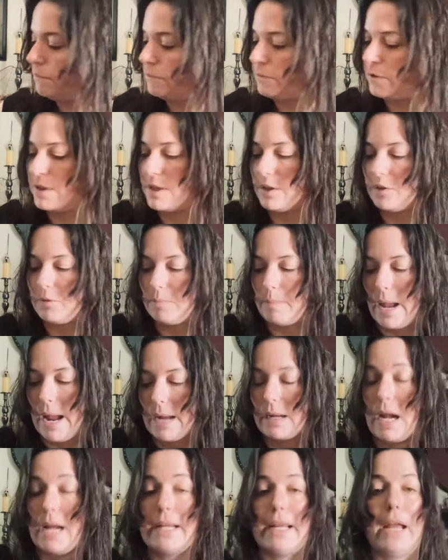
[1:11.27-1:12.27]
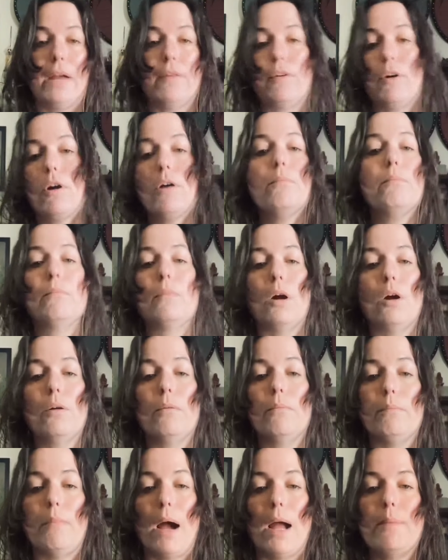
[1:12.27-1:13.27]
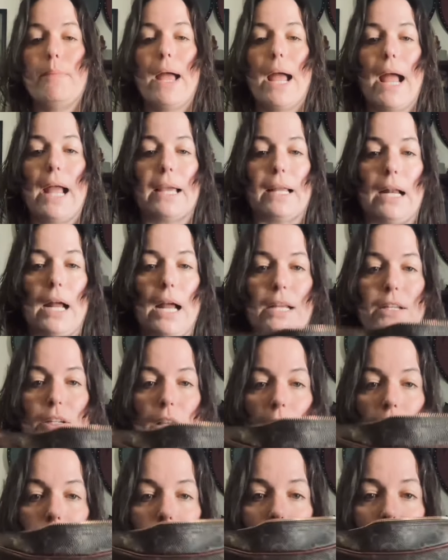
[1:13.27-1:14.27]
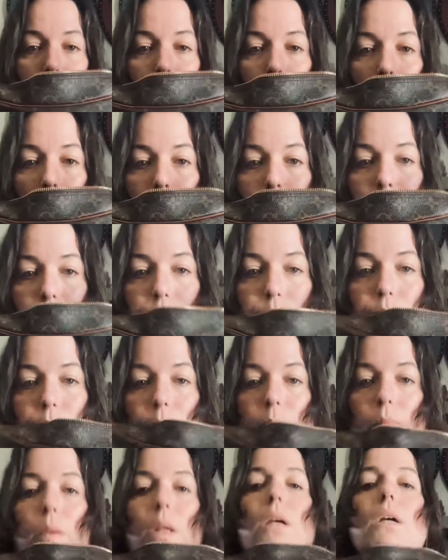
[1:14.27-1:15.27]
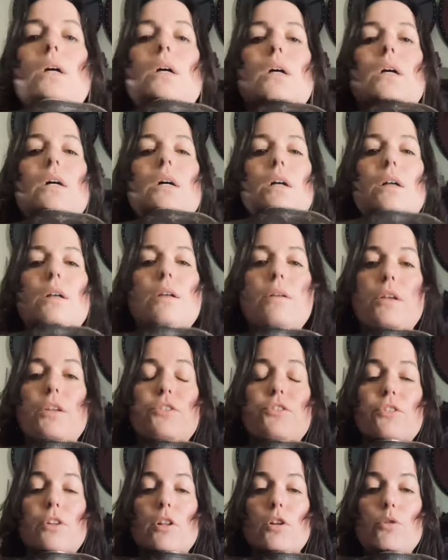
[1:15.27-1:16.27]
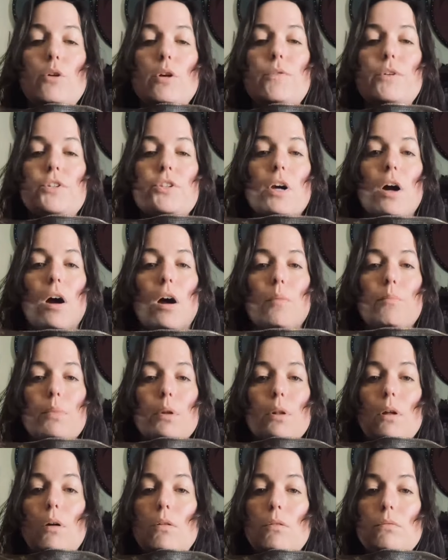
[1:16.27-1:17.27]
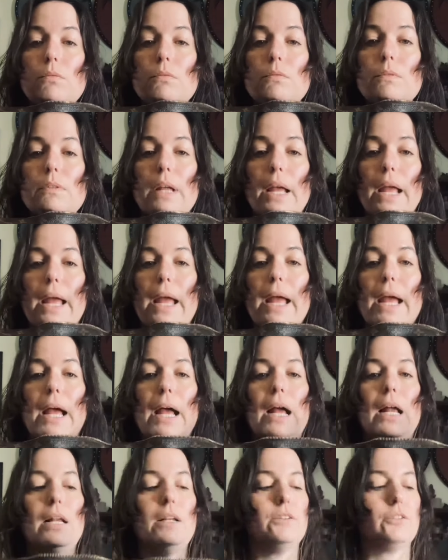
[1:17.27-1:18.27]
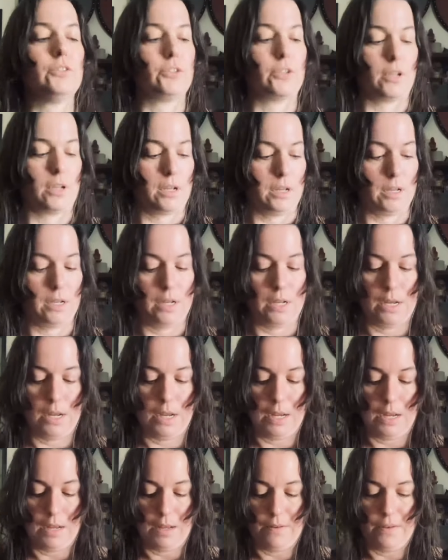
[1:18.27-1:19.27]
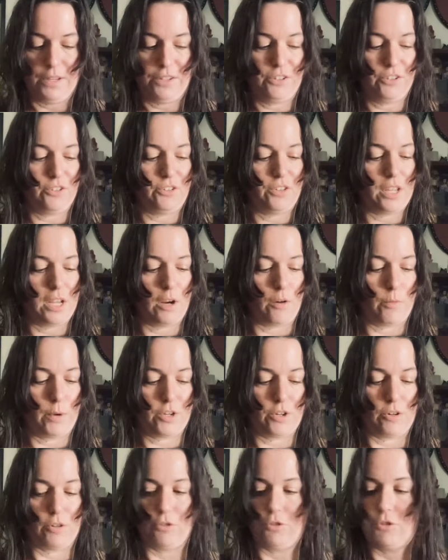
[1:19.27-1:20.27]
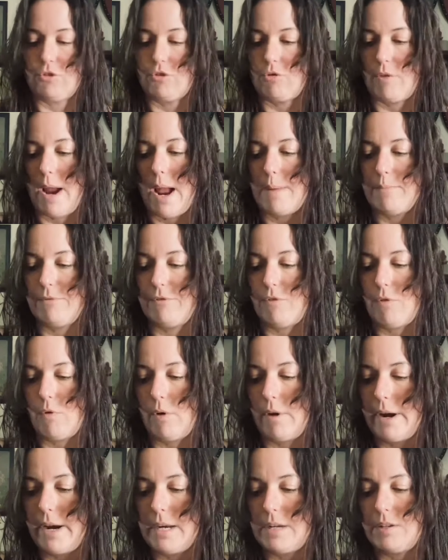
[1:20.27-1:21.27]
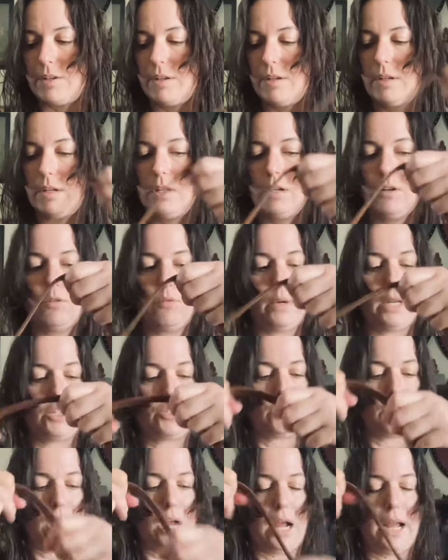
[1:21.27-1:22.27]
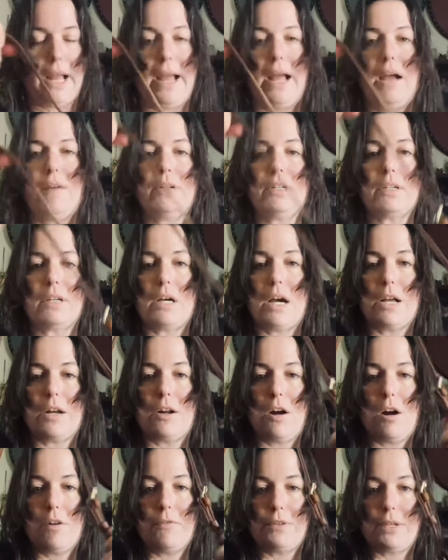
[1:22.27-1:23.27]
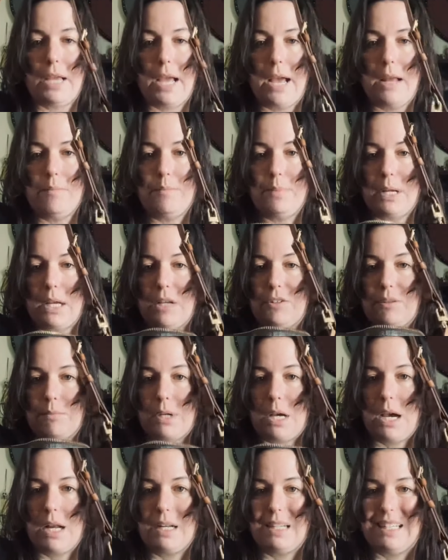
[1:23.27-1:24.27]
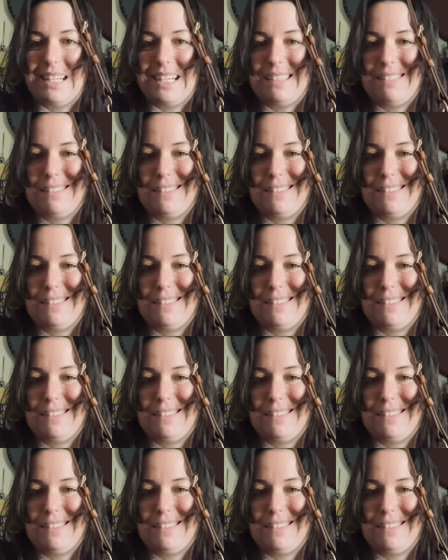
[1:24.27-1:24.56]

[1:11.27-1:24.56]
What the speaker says: for this bag. I gave her my bag, and I got this one. This is a Louis Vuitton Boulogne, and this is the original strap for it, which I haven't cut off yet because I'm kind of like,